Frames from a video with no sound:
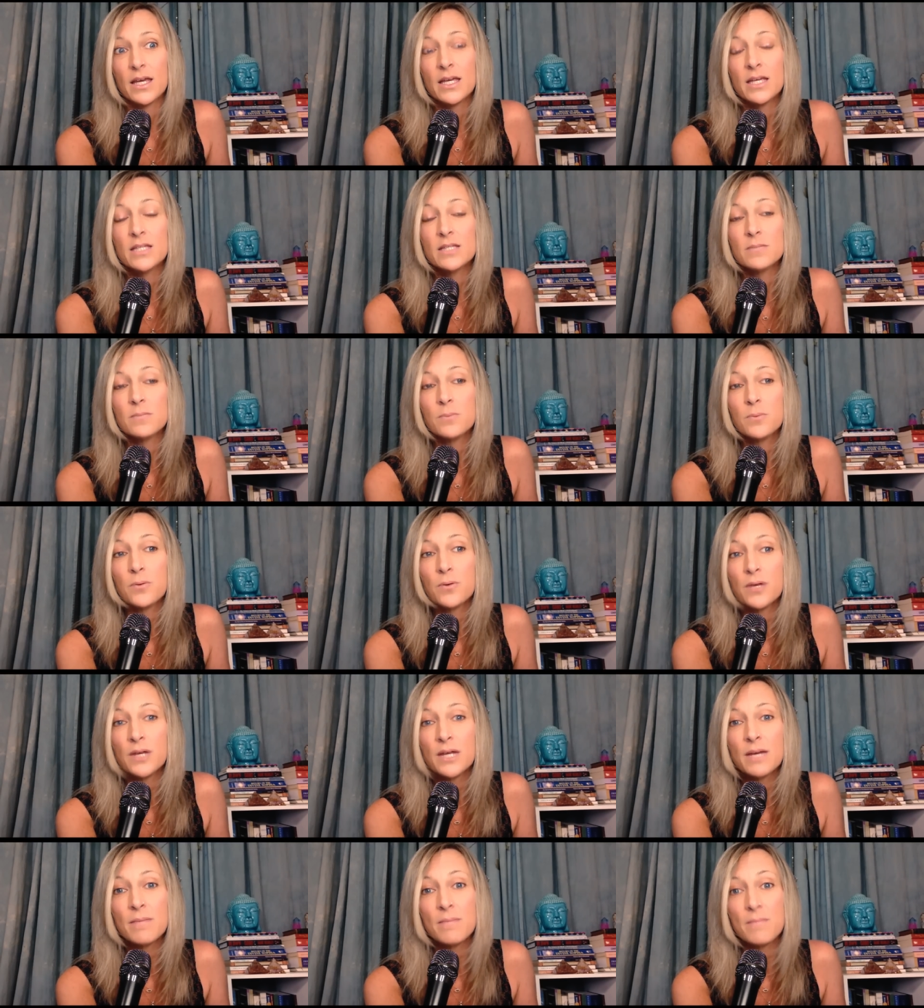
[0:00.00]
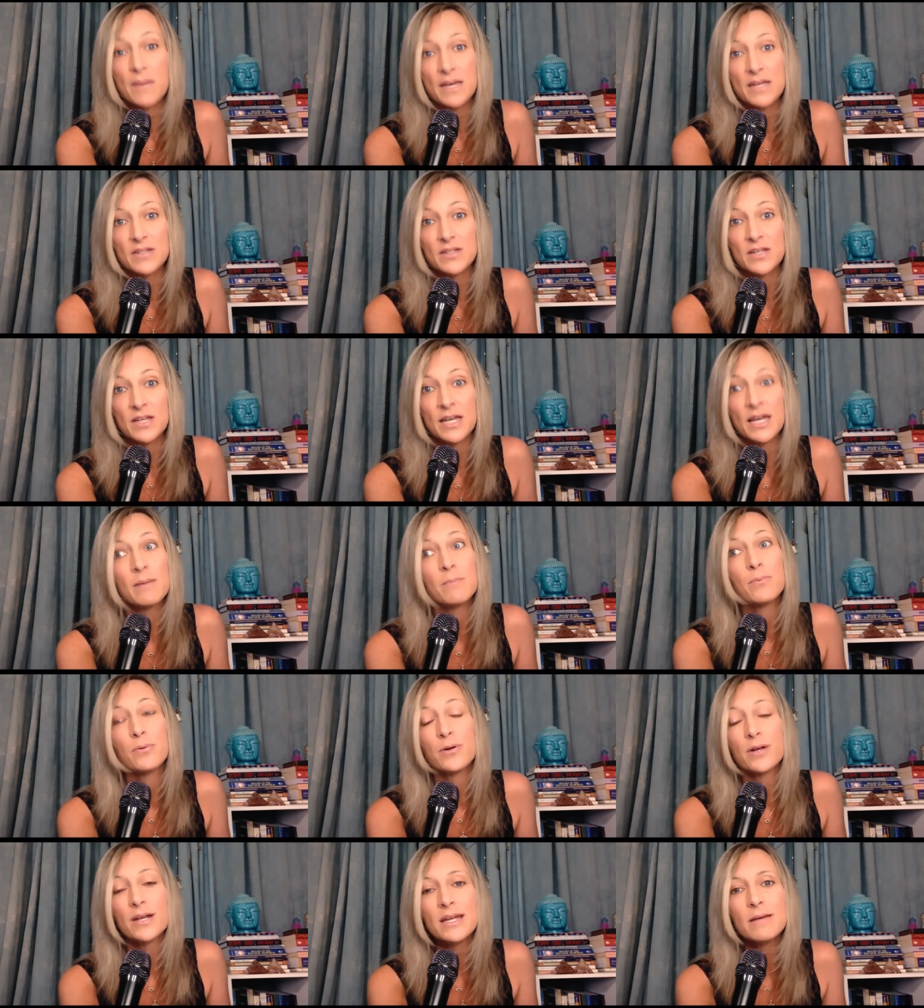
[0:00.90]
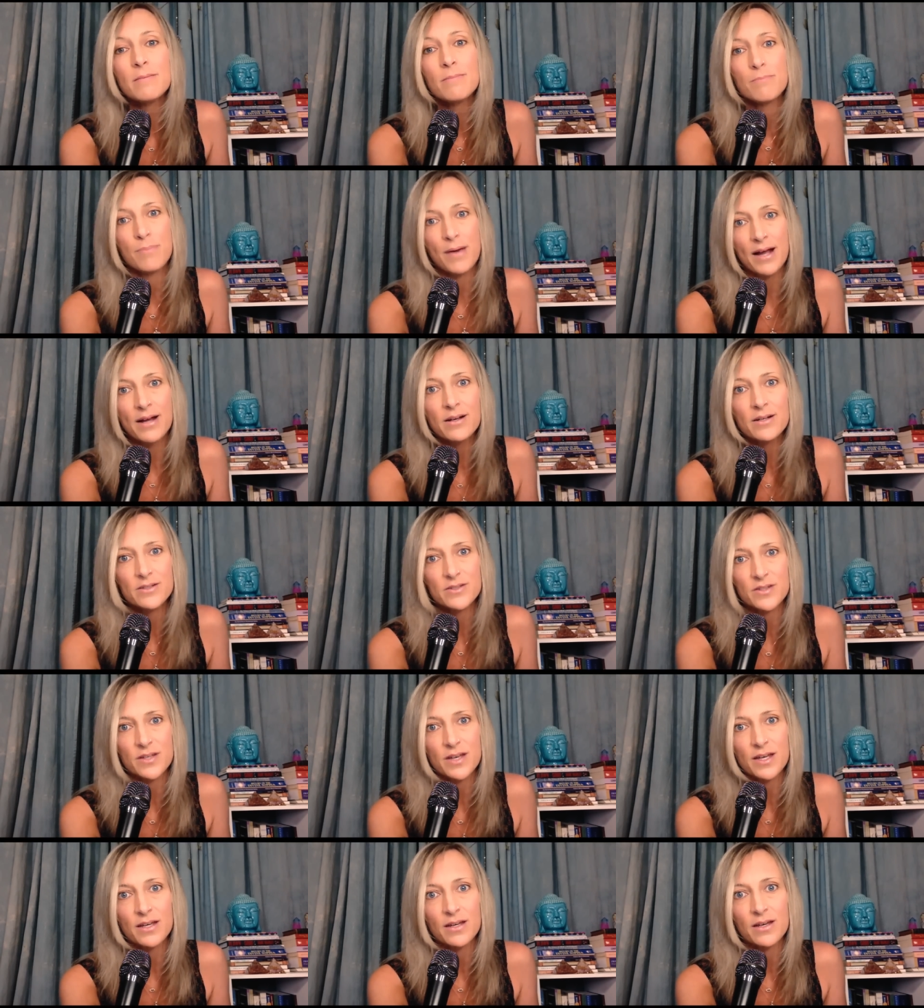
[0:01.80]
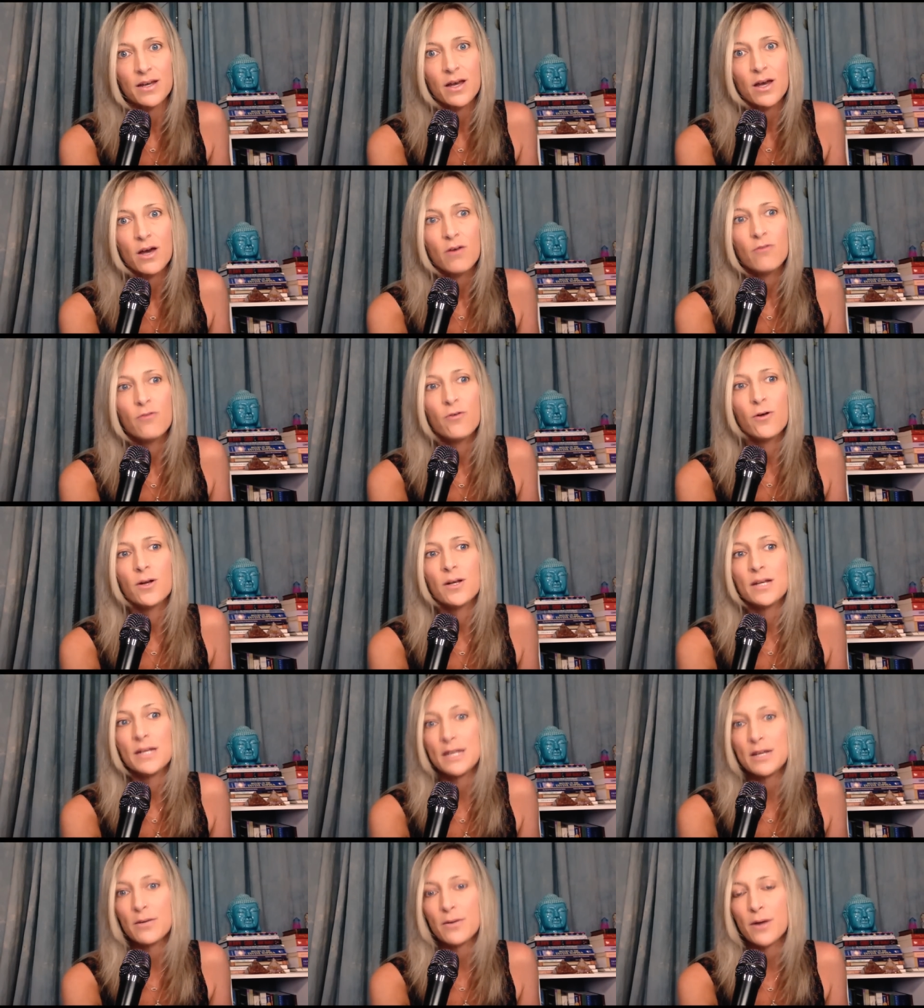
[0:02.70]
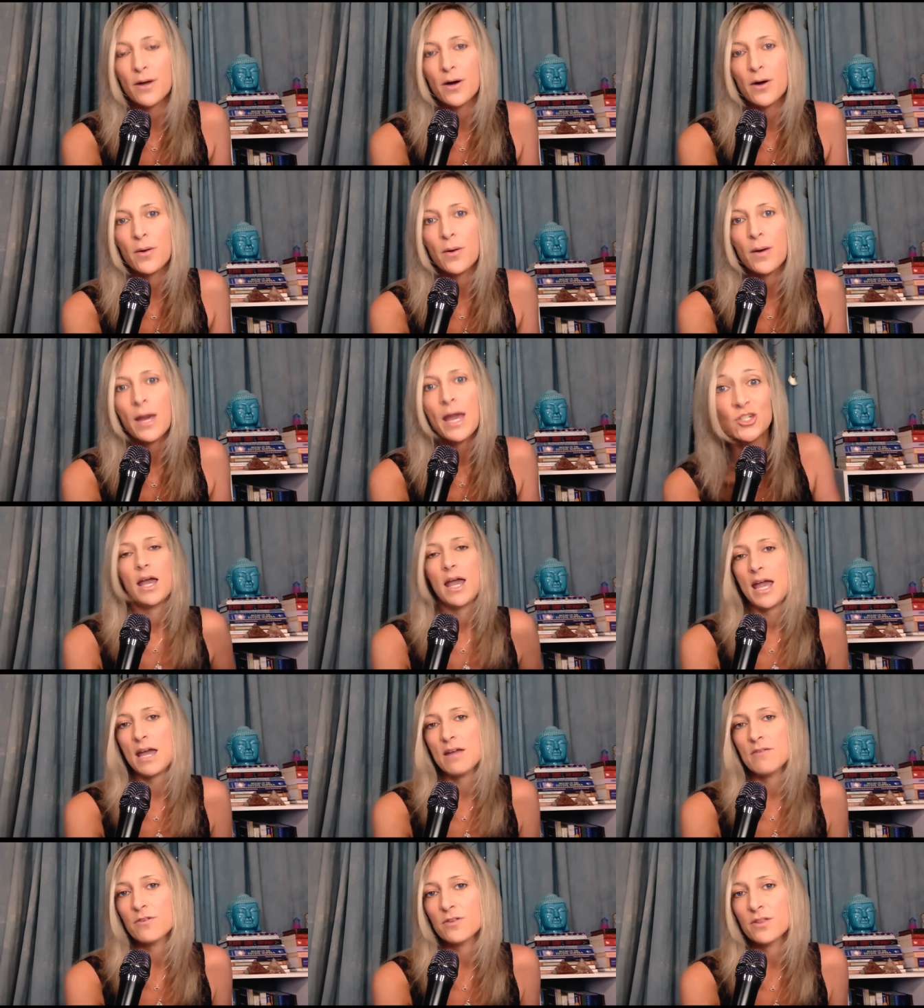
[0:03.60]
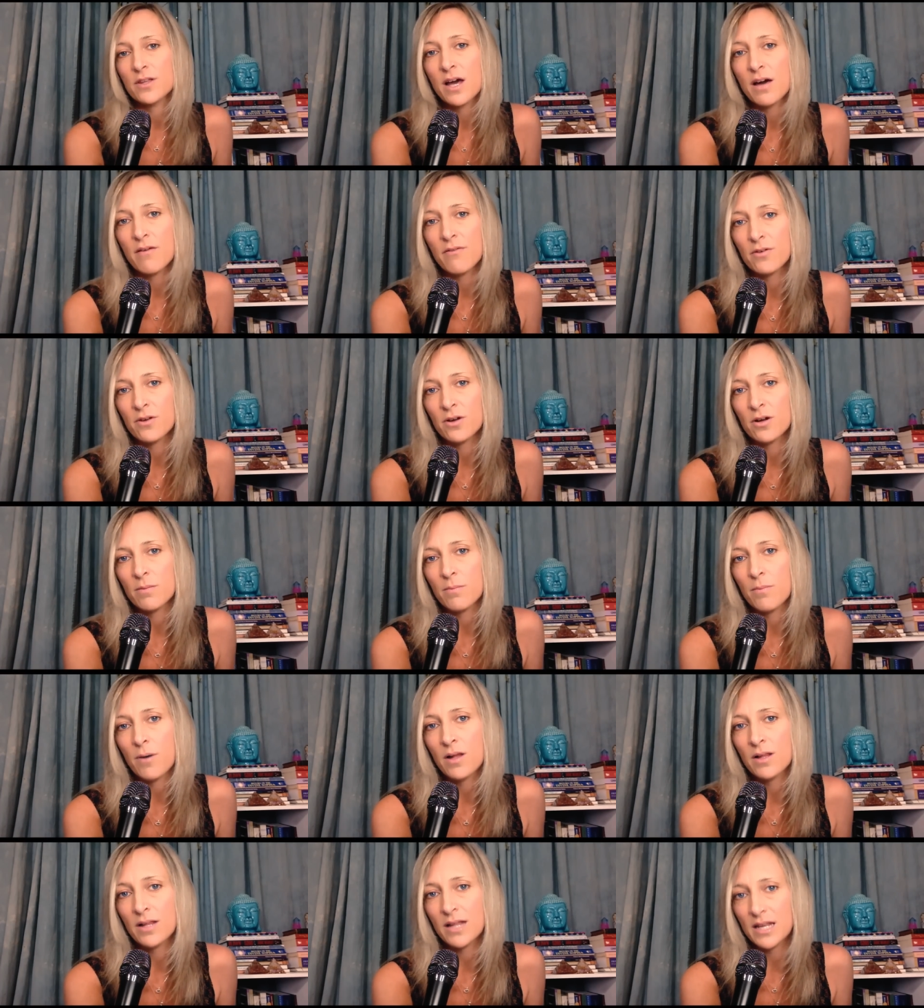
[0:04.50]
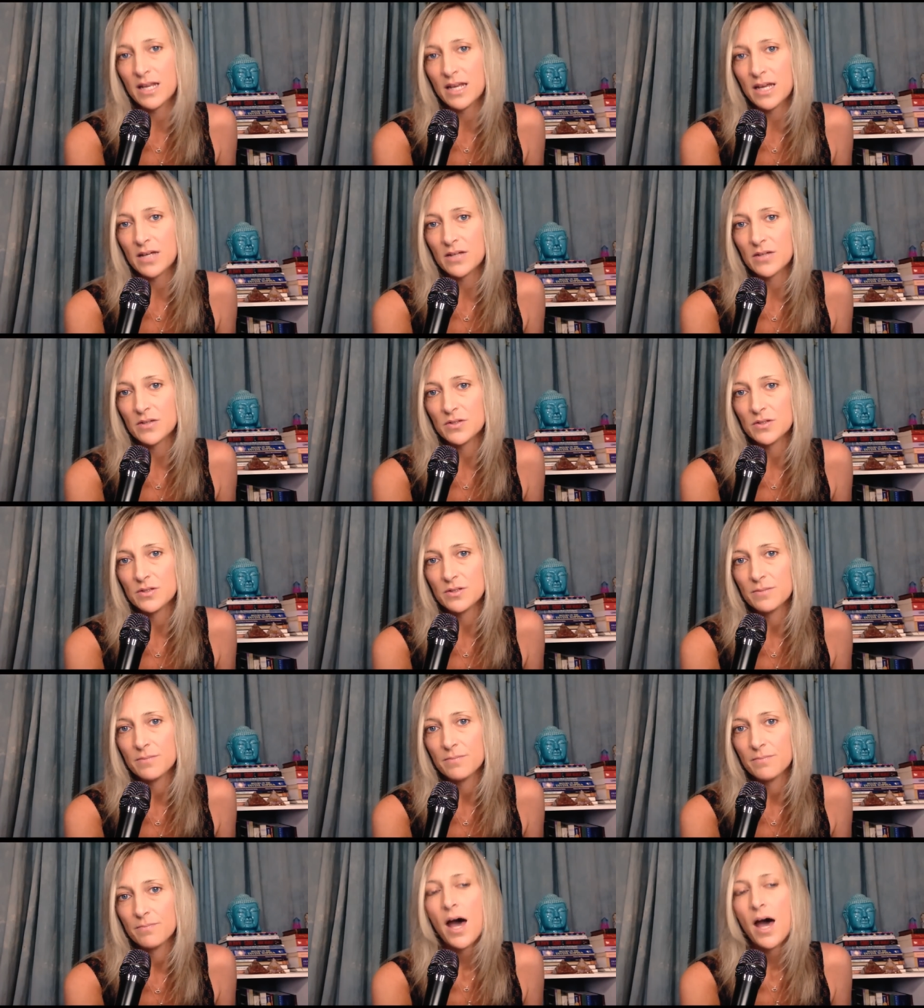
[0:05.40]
is pretty amazing and pretty embarrassing for Nero and for the governor Paulinus.